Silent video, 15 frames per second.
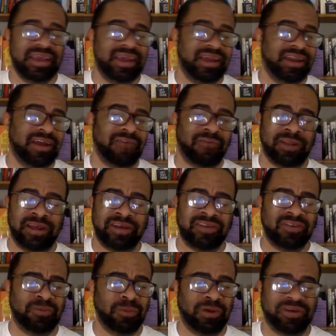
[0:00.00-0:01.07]
and I've
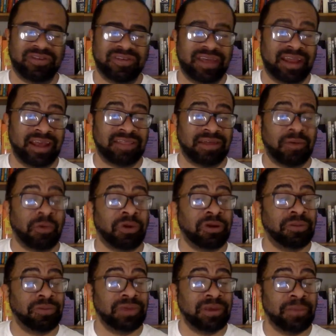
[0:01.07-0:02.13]
released books that I thought were going
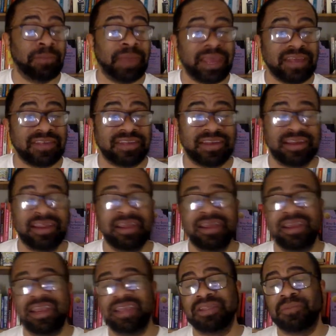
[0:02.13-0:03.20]
to be amazing
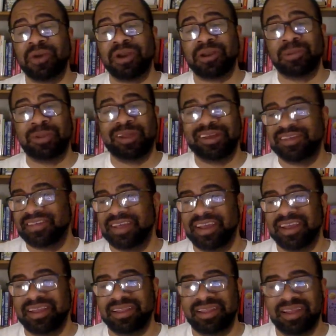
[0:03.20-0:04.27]
in the marketplace,
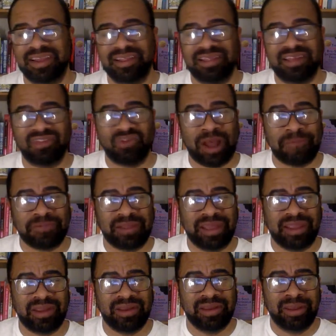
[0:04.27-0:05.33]
and they, they dropped
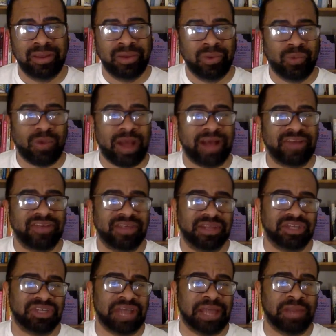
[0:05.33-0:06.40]
like rocks in a
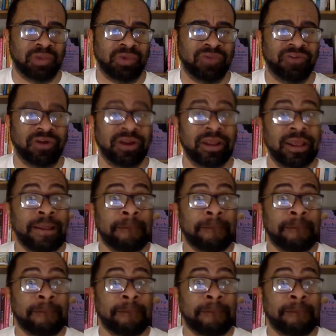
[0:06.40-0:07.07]
shallow river.